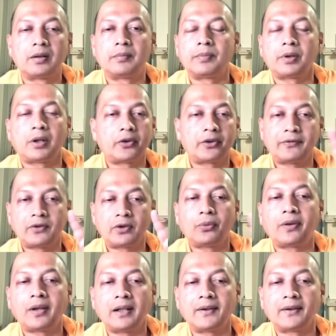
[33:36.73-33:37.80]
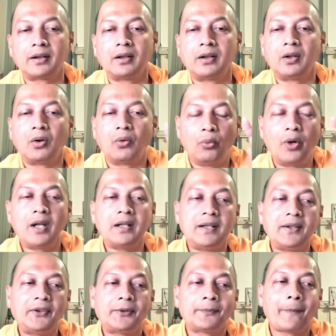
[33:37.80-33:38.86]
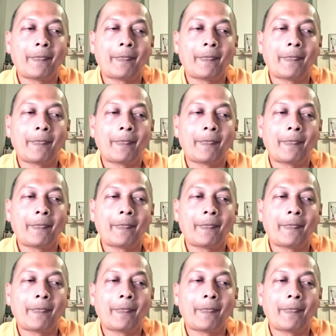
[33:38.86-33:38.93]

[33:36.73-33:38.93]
Because of two things. One is